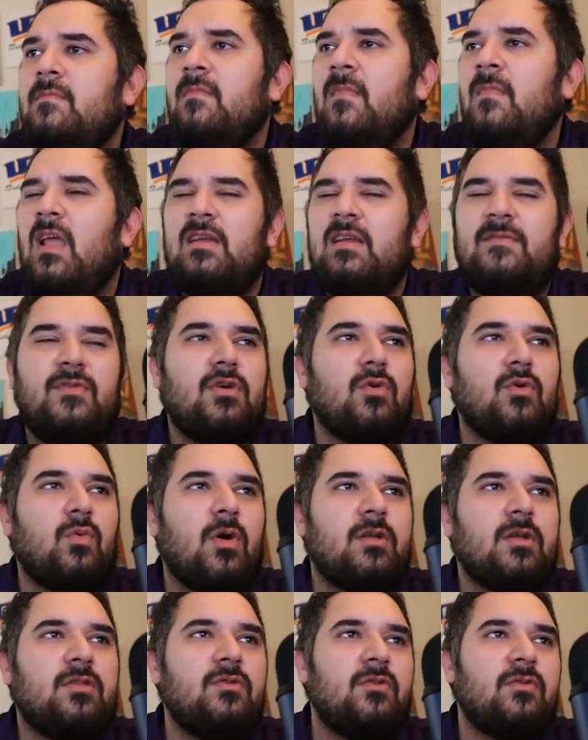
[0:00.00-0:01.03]
And if you could
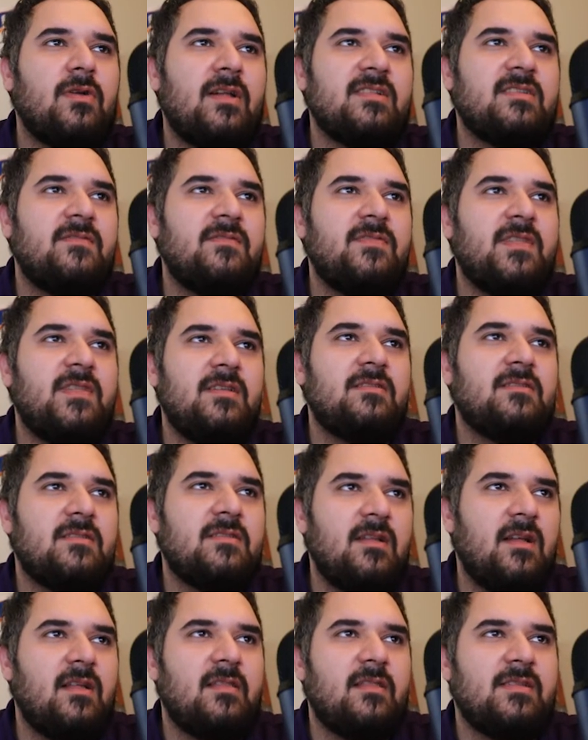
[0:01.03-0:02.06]
work through the rest of these,
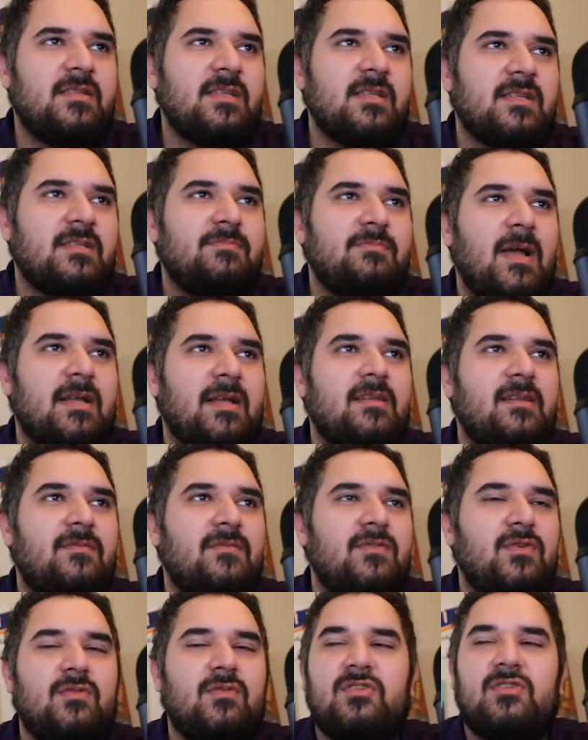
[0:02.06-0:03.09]
this is expected
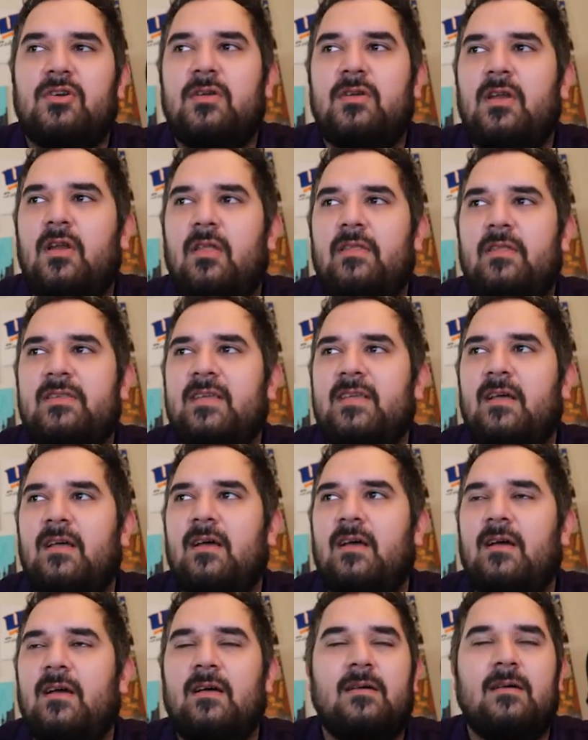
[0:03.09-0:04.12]
of you to turn in on
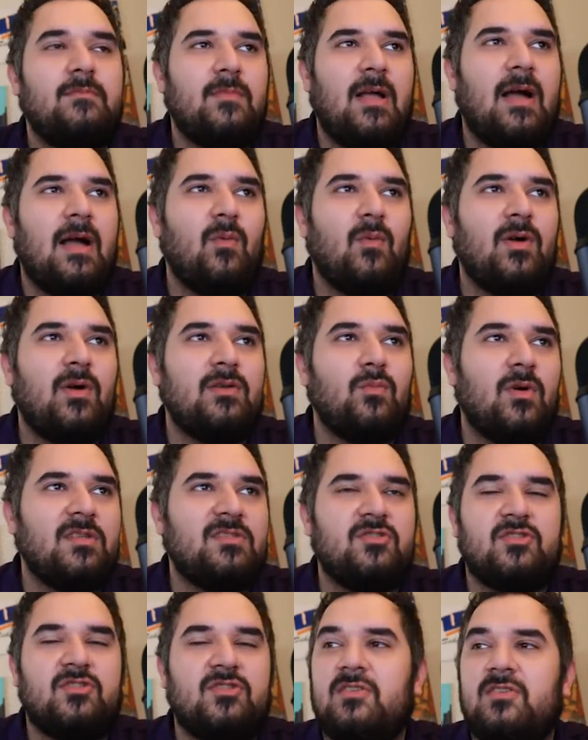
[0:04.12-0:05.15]
the
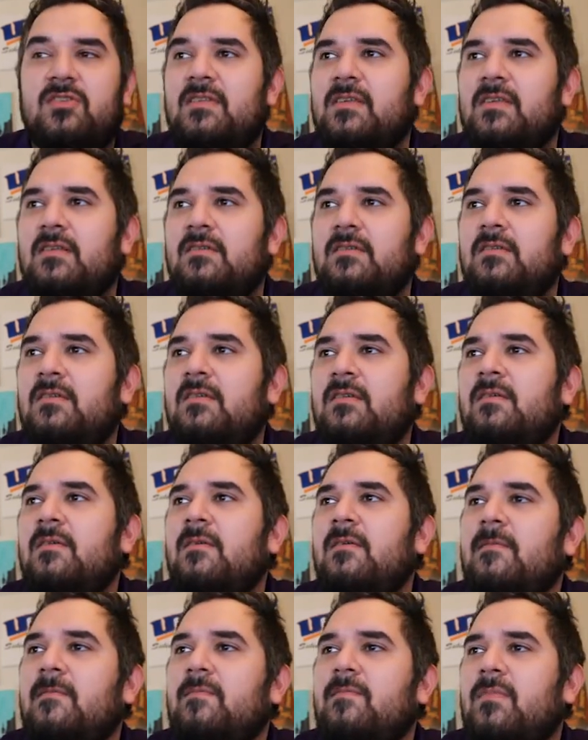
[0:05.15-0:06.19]
once you turn this in.
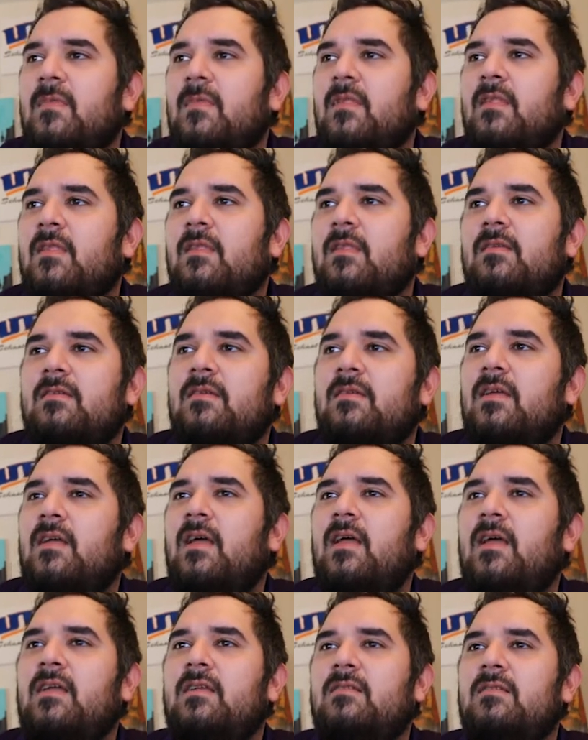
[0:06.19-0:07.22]

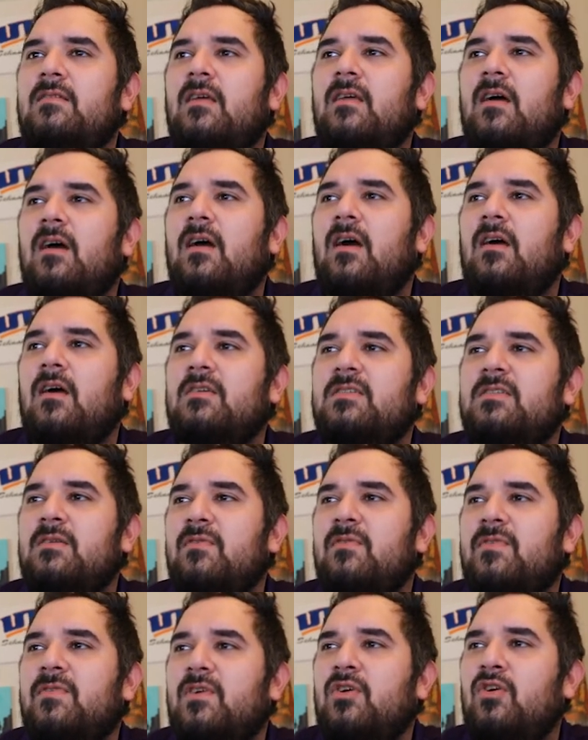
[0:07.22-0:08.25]
And our
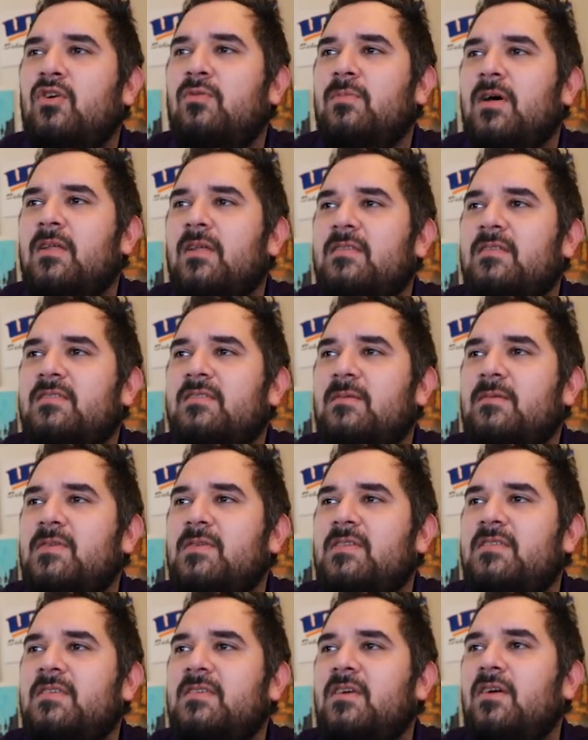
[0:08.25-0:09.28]
symbol for cobalt is going to be
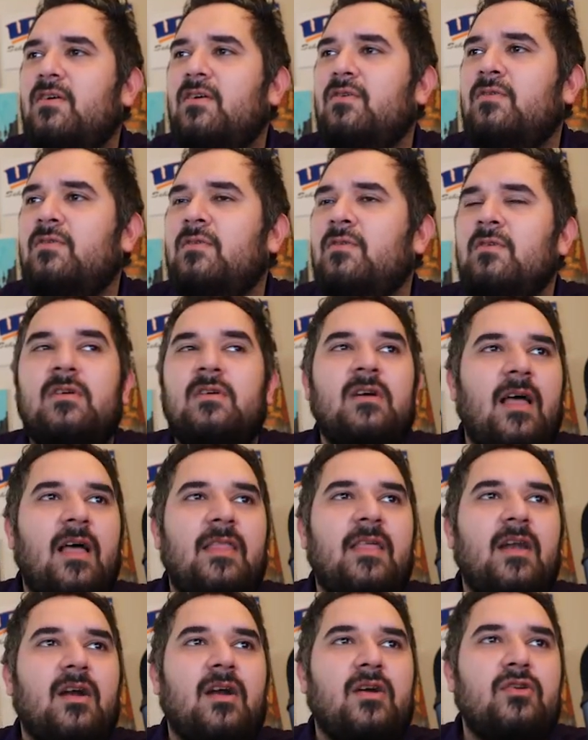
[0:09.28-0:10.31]
CO.
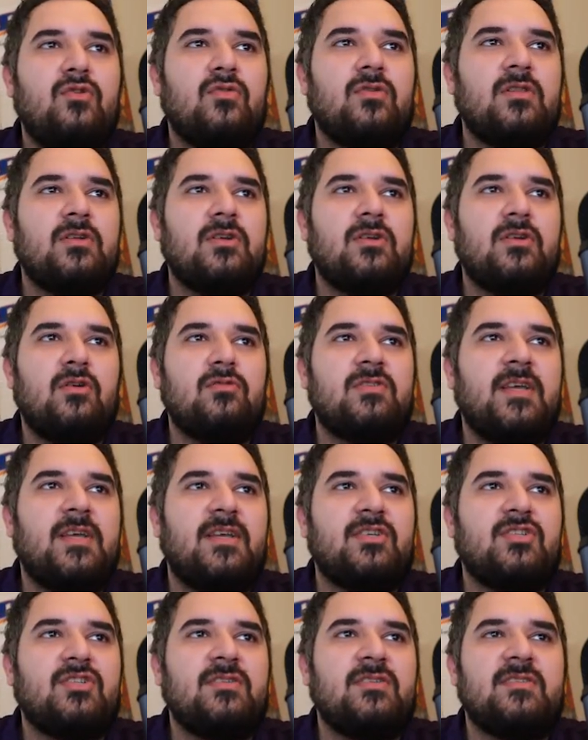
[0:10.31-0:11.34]
And then our nuclear
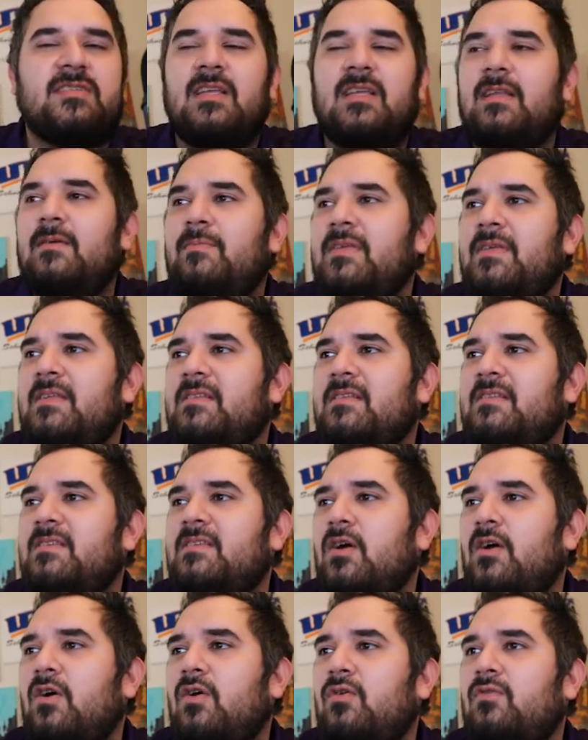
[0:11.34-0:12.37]
notation is going to be
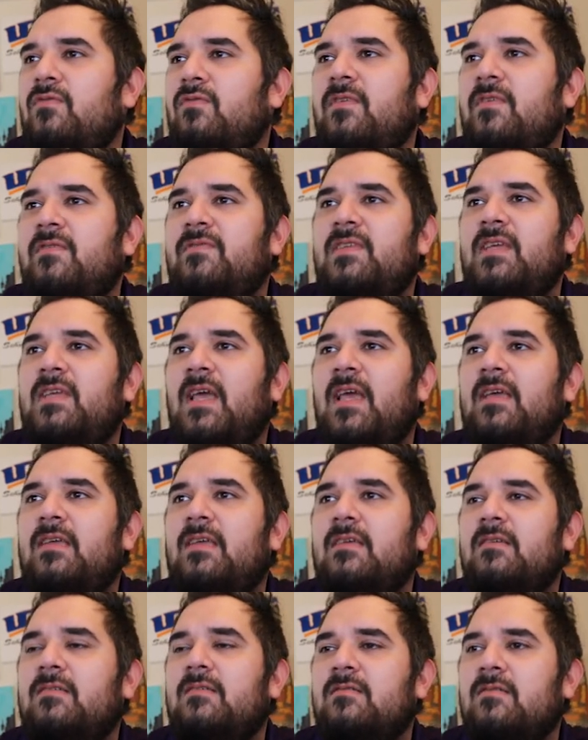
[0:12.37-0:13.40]

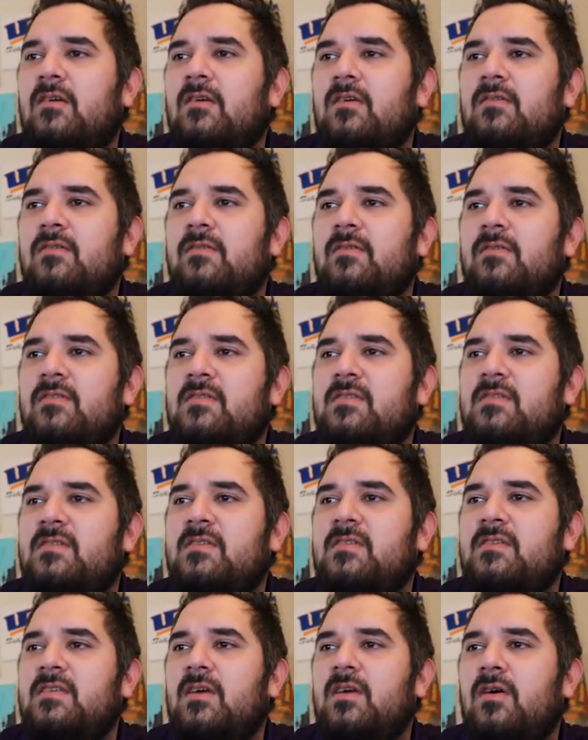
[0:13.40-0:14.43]
CO58, or
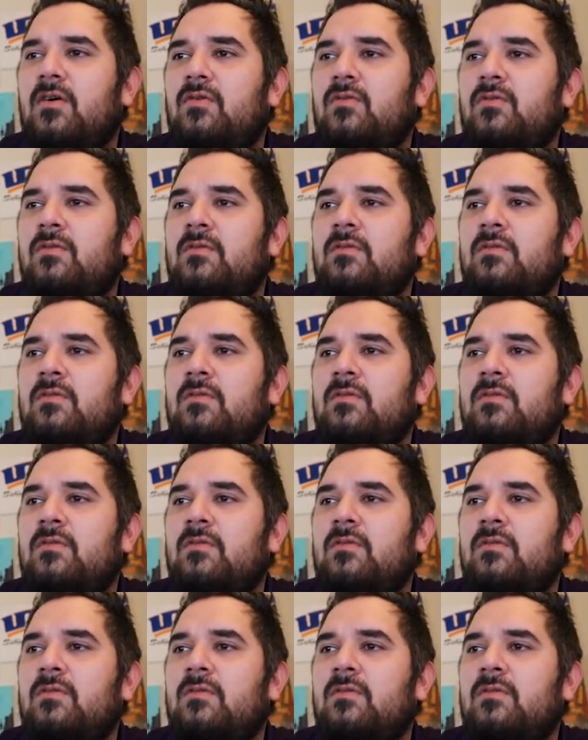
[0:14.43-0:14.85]
CO.